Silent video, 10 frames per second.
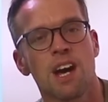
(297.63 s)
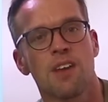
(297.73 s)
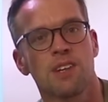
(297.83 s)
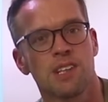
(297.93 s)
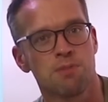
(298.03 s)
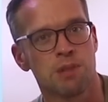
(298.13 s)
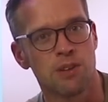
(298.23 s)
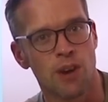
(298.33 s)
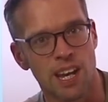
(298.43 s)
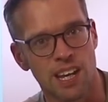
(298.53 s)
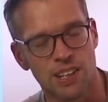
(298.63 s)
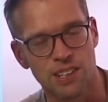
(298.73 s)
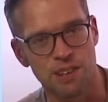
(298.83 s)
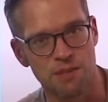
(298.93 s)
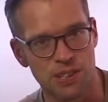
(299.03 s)
I think this would be great, and I
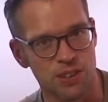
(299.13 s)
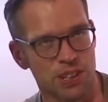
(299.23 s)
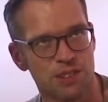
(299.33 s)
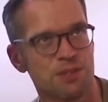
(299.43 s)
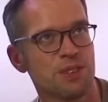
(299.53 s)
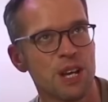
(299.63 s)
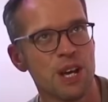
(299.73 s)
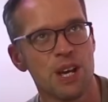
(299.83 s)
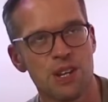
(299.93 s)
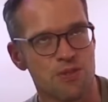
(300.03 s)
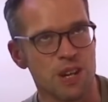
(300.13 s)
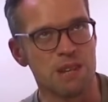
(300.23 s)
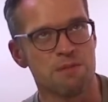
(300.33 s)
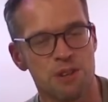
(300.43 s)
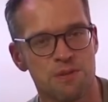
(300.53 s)
do have this kind of
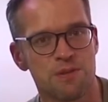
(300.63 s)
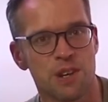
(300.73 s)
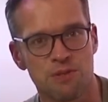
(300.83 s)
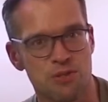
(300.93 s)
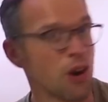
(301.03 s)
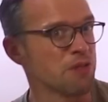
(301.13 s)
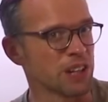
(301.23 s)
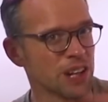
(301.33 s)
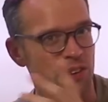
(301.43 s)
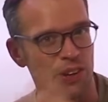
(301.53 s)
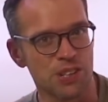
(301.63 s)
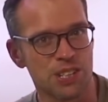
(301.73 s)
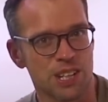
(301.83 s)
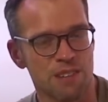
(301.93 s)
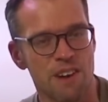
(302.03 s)
dream of driving
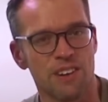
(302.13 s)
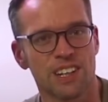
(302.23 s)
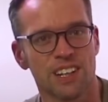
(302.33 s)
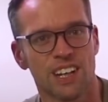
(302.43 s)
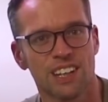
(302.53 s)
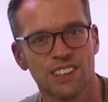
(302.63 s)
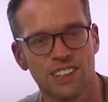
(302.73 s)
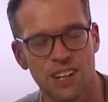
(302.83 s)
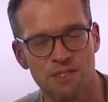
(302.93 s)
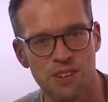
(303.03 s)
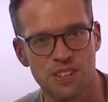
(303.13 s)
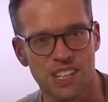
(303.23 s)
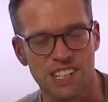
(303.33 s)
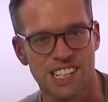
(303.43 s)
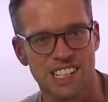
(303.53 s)
across America, you know, Route
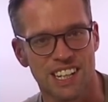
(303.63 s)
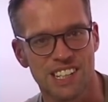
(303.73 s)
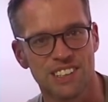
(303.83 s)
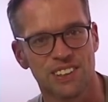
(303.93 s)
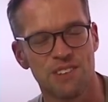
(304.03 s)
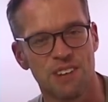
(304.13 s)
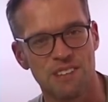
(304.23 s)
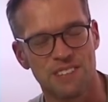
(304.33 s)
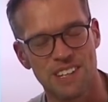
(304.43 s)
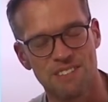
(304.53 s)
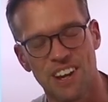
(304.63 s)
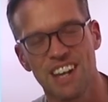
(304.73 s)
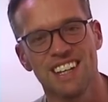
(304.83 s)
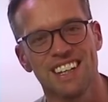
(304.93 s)
66 style maybe, but